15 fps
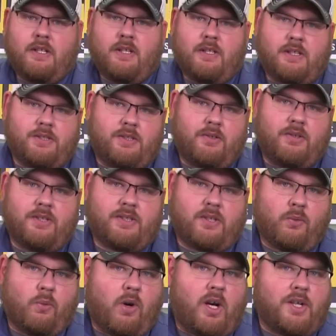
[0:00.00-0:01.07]
These units are
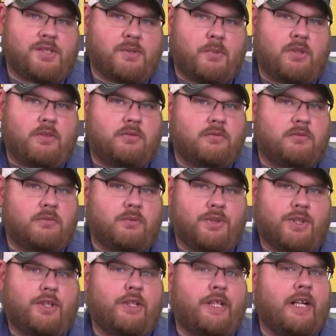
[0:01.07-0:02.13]
washable with
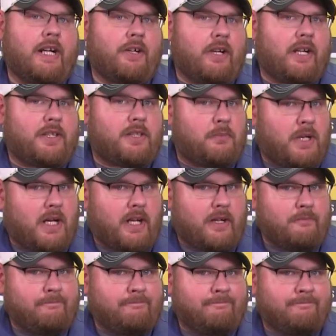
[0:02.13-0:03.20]
a clean out at the bottom,